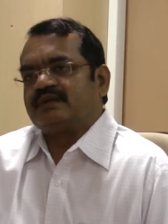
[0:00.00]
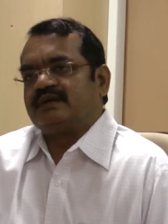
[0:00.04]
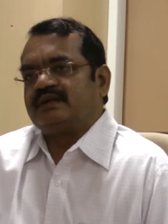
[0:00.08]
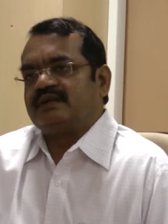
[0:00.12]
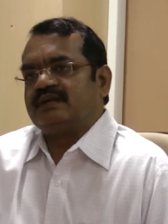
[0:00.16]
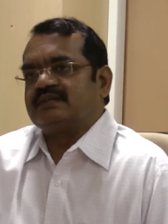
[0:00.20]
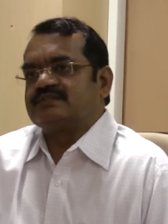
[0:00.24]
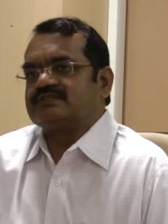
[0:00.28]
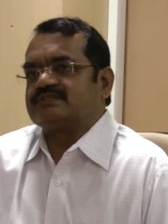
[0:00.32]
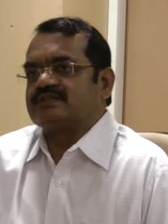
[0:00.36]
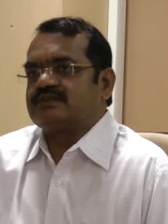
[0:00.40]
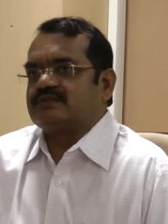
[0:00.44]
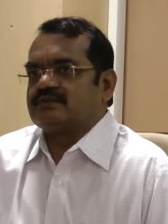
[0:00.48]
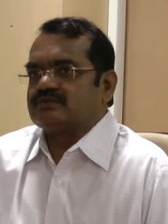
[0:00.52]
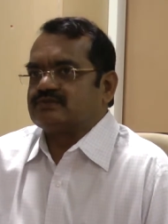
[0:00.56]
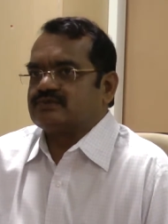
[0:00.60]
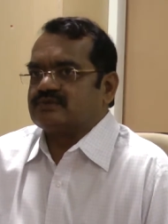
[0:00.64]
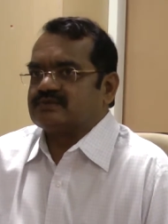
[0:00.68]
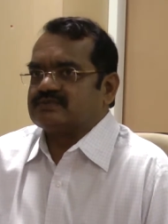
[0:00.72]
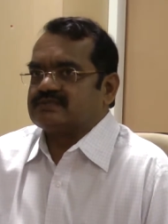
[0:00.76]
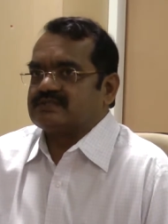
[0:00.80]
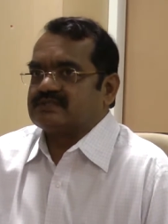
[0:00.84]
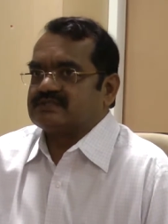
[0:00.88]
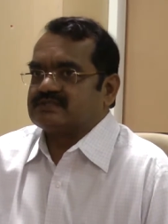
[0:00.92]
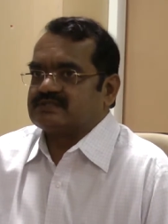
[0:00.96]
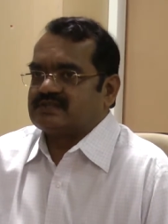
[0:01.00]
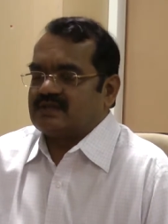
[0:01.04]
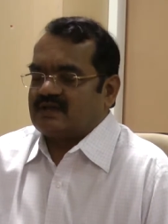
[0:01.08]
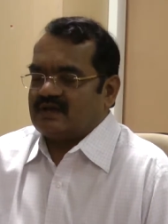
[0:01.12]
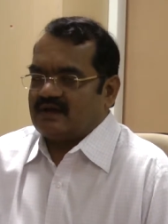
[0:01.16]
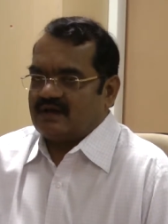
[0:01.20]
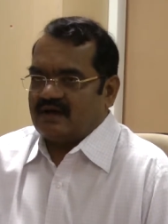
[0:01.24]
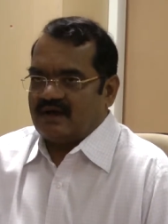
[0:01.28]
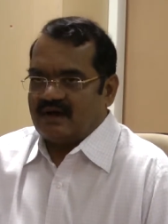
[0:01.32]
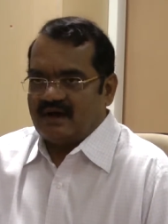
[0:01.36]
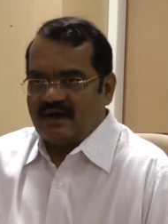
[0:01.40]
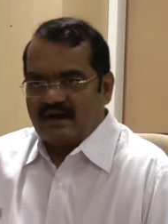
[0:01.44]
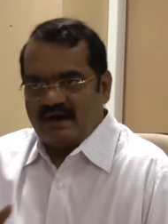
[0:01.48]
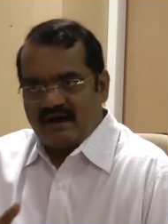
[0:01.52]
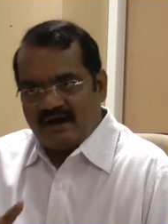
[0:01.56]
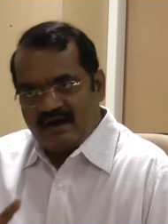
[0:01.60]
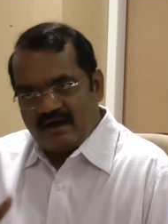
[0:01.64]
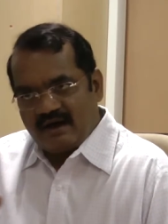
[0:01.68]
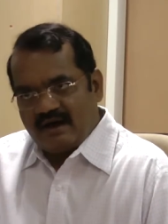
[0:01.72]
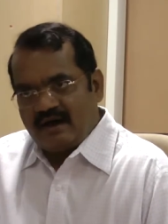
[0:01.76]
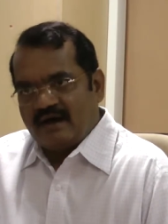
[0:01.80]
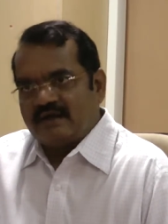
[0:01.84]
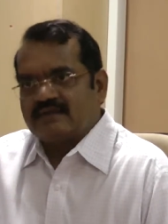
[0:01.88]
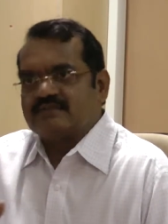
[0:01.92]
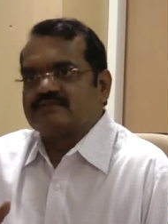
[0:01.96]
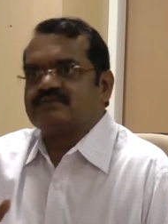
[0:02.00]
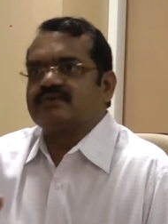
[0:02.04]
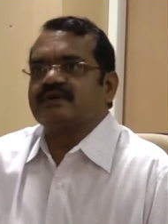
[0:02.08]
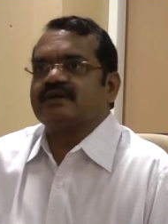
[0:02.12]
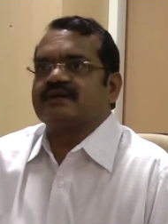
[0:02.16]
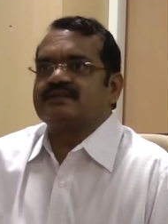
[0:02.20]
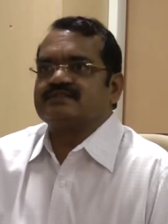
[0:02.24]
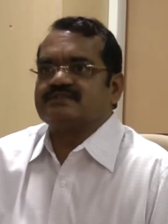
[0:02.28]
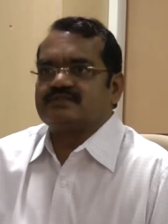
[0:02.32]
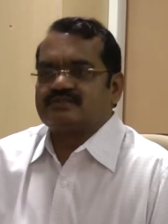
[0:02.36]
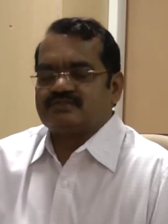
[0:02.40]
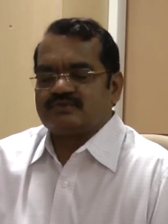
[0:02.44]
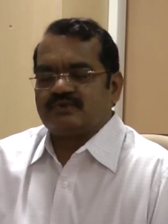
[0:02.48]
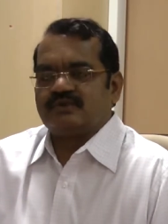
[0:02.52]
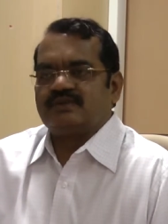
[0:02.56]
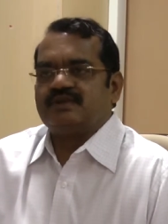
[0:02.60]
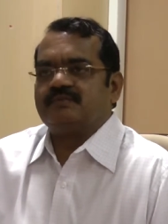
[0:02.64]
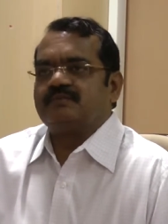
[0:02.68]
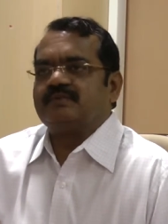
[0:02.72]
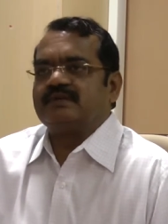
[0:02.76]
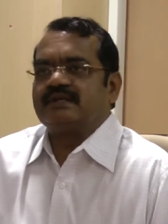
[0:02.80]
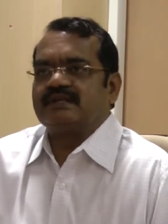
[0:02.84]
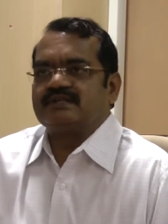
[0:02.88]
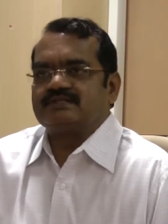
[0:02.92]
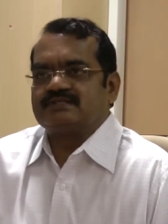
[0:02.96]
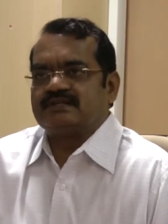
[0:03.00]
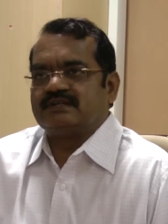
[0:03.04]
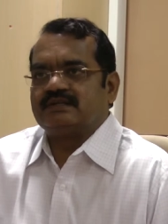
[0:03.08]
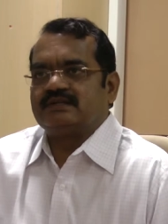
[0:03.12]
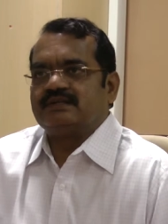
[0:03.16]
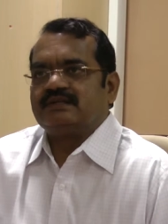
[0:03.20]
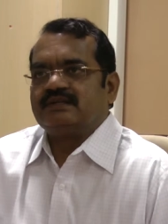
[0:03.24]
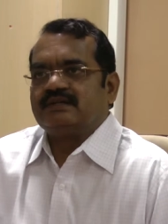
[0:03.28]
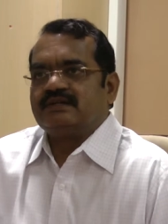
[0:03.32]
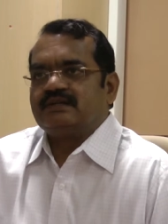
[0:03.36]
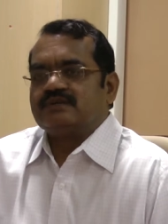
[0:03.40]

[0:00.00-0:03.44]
natural resources also has its own limitation.